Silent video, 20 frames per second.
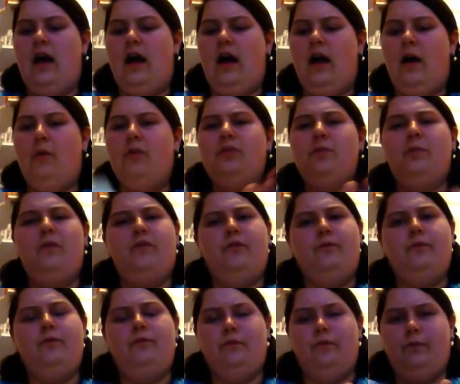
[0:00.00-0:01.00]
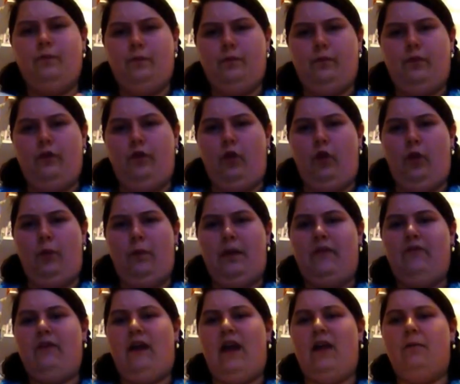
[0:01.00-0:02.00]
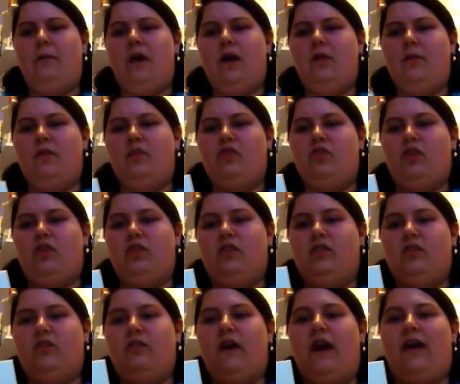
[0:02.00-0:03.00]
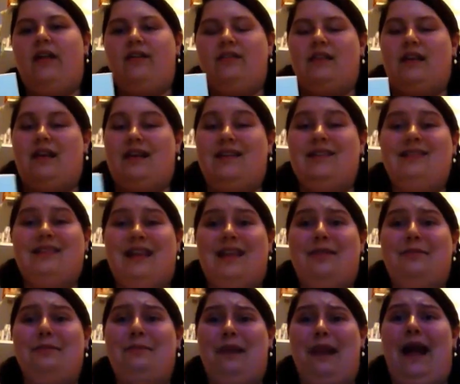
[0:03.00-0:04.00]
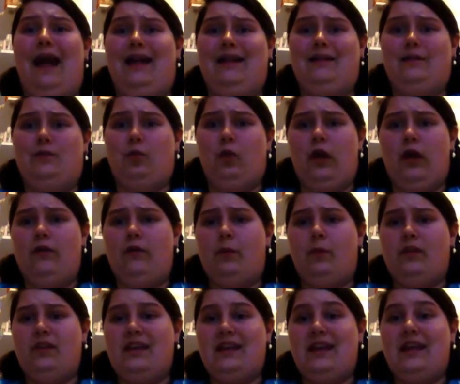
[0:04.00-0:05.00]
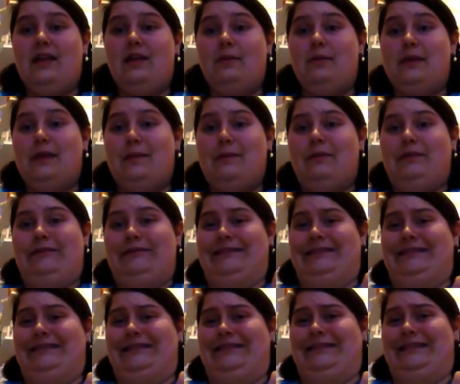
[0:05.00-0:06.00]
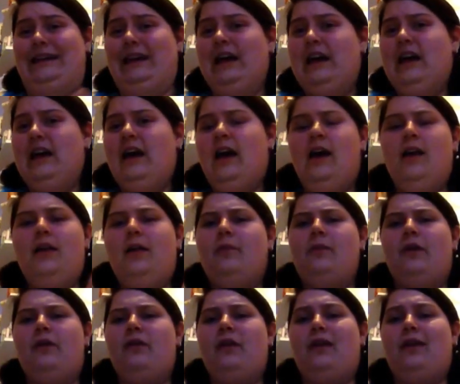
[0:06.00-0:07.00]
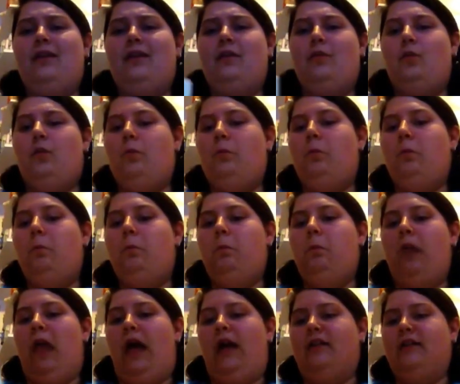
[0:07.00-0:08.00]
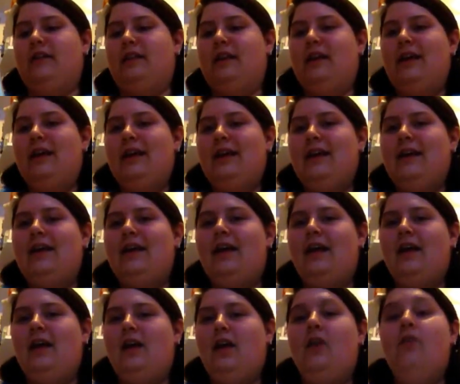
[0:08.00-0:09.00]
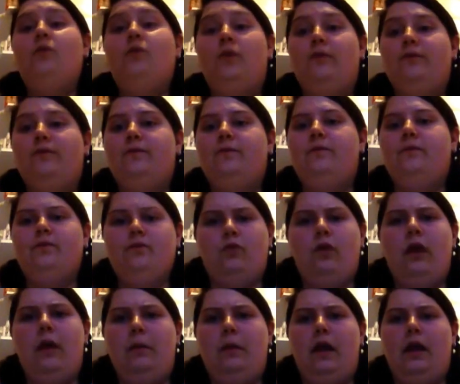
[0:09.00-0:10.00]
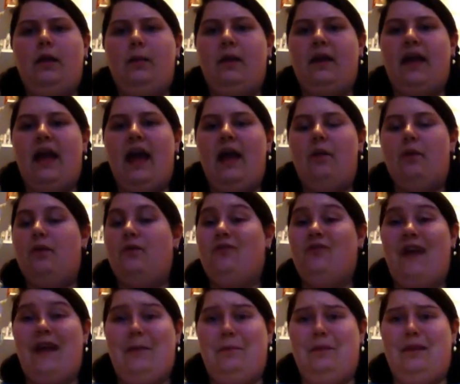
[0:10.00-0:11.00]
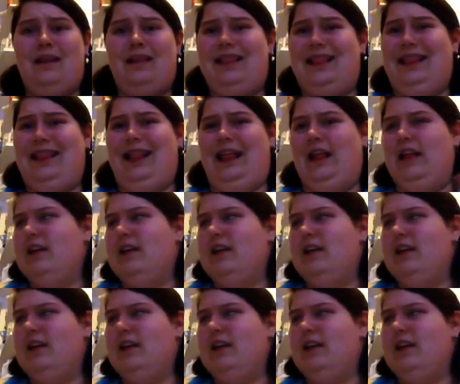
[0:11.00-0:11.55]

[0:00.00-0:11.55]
I wasn't before a big fan of murder mysteries because of the fact that there's blood and whatever when you kill people. And I'm not very good with blood. Well, real blood I'm okay with. Fake blood. Ugh.